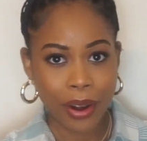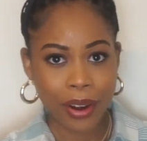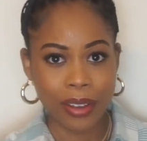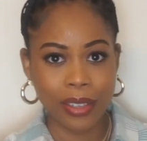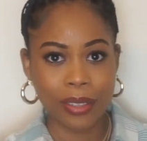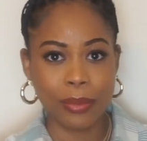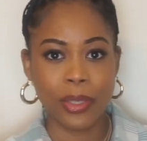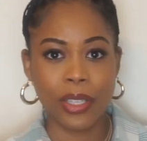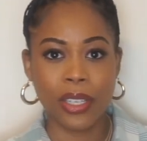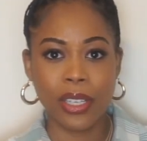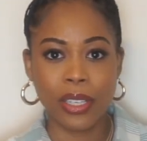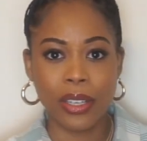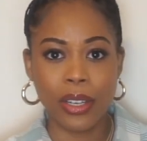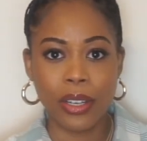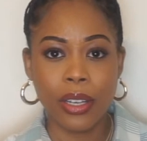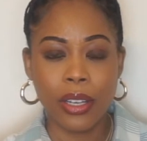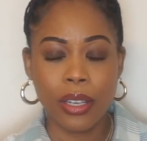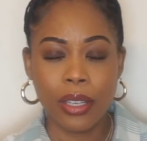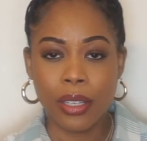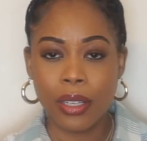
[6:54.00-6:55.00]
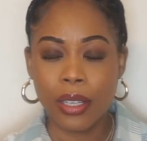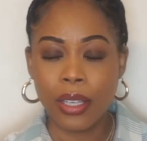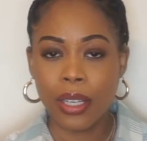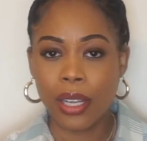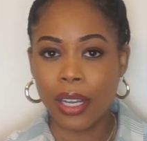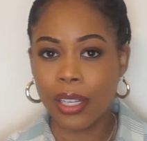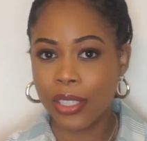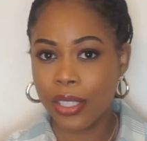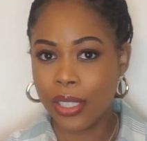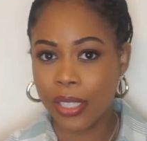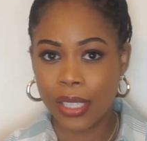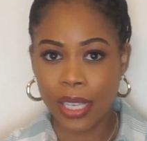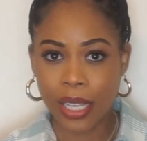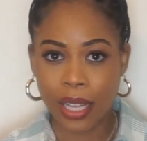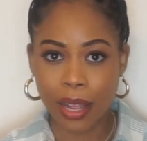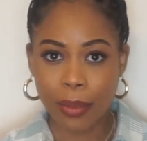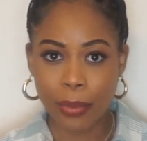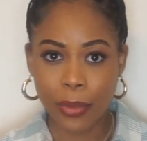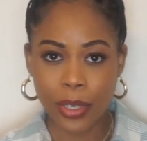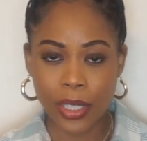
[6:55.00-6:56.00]
I'm joking, no, I shouldn't say
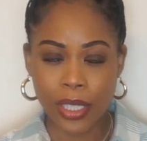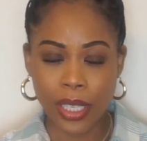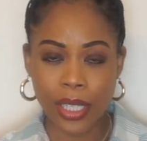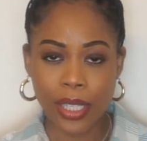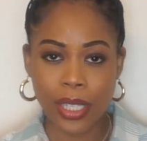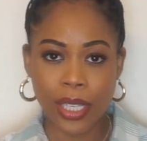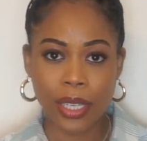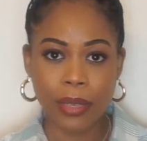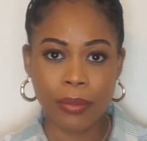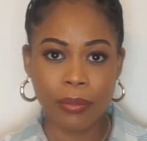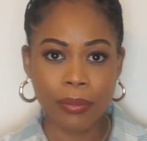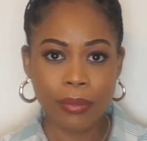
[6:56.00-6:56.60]
that, I'm not a Gen Z.